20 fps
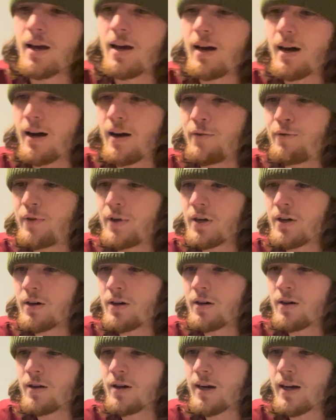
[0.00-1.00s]
I
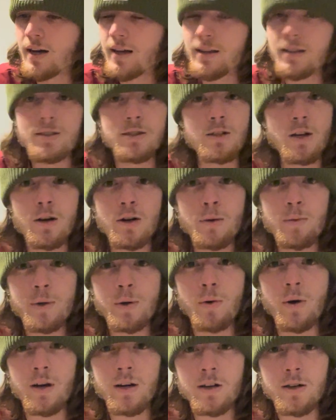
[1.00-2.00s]
figure at the start I'll be
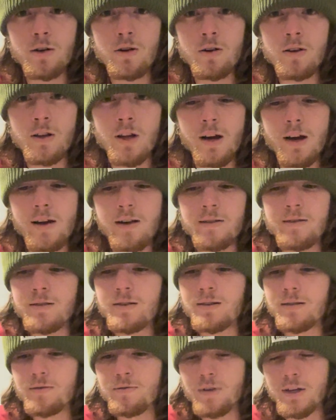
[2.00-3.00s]
wanting to cook a lot.
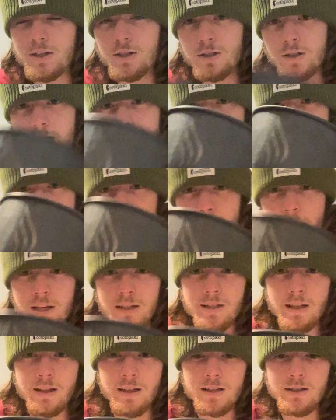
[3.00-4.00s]
Eventually, you know, I might
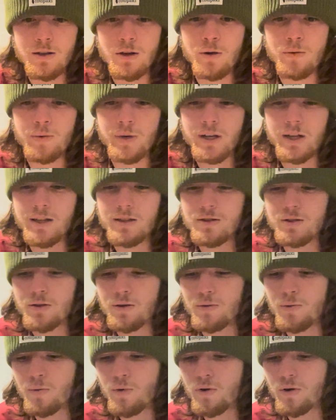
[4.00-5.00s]
send this home when it gets
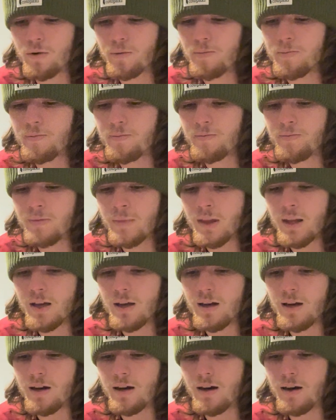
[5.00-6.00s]
so warm.
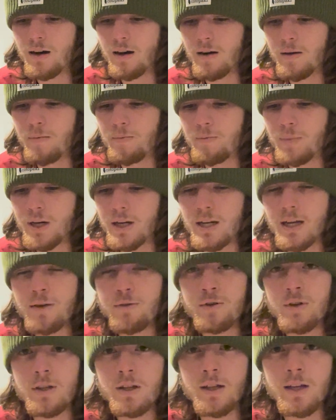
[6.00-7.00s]
But I
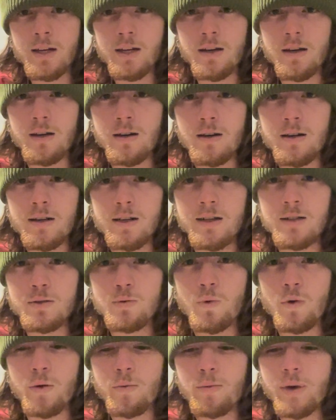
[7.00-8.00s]
definitely like a nice
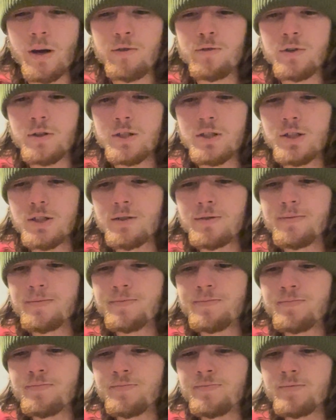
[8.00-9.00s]
warm beverage
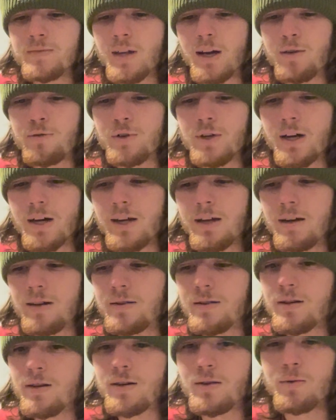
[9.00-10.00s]
every night
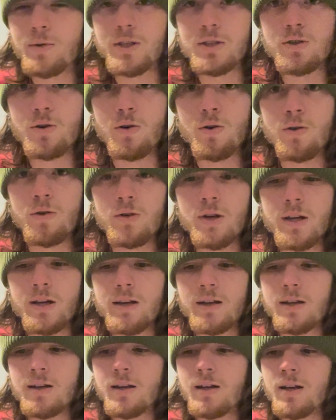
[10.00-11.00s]
when it's cold.
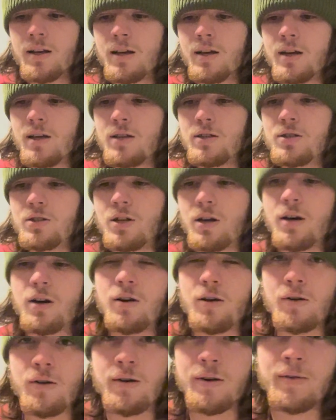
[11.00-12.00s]

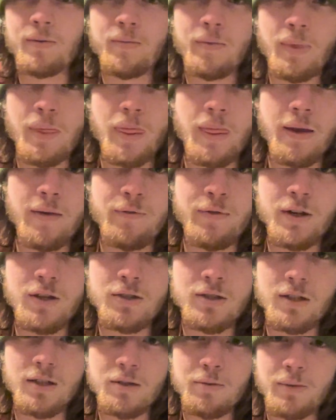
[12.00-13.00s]
So I figure
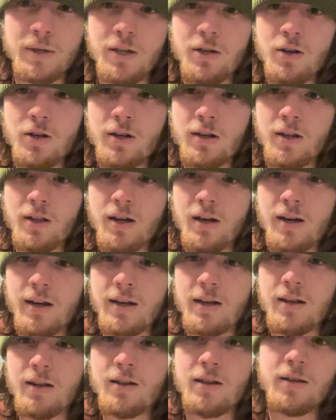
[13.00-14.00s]
since I'll be cooking a
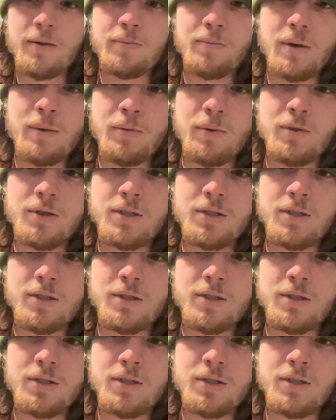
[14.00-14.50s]
lot, people were